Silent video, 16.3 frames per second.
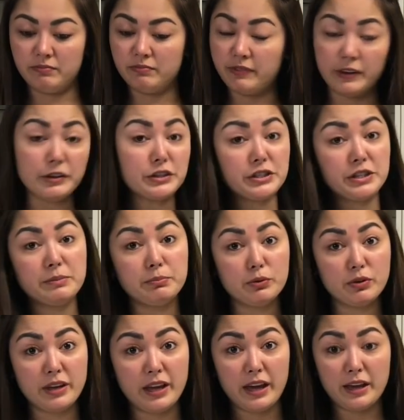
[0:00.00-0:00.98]
very
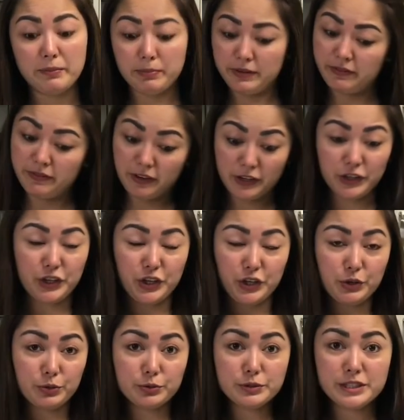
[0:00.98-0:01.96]
simple cake, but very
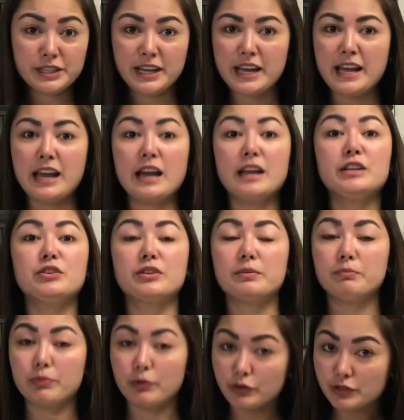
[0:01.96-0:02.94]
cute. And you
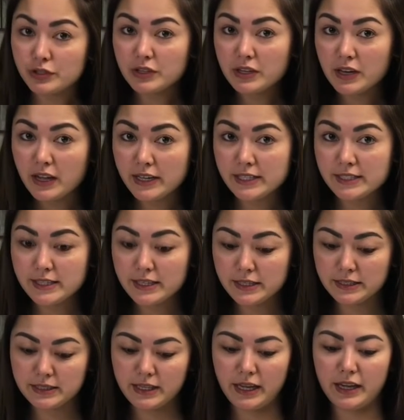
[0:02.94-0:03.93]
can personalize
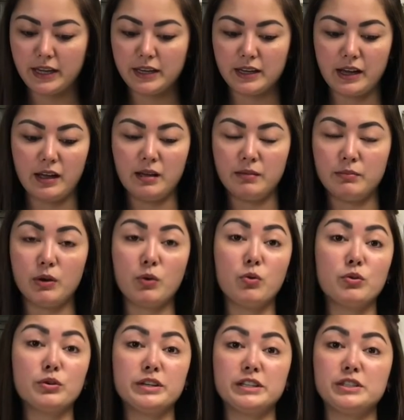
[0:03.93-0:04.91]
this cake
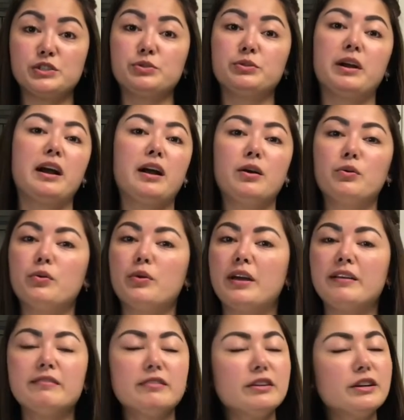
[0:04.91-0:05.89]
according to
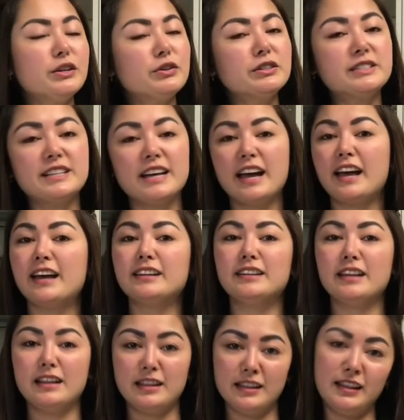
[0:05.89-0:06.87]
however your
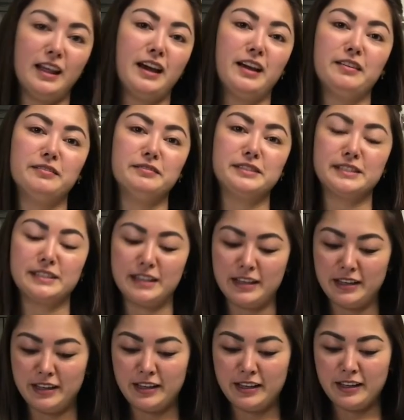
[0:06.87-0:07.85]
dad loves.
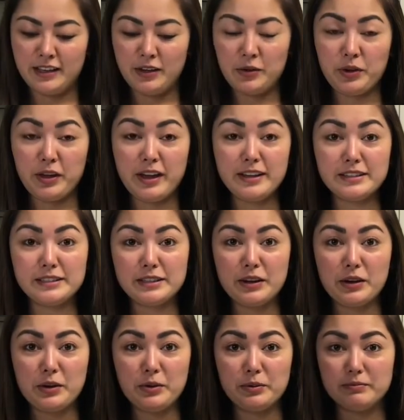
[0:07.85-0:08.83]
Okay,
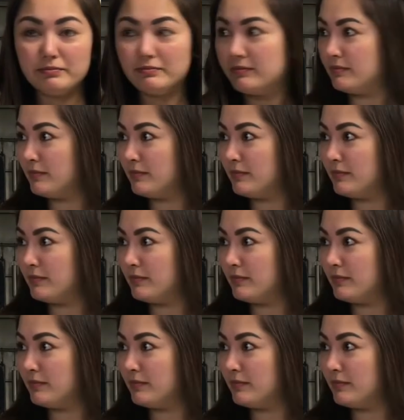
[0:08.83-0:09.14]
so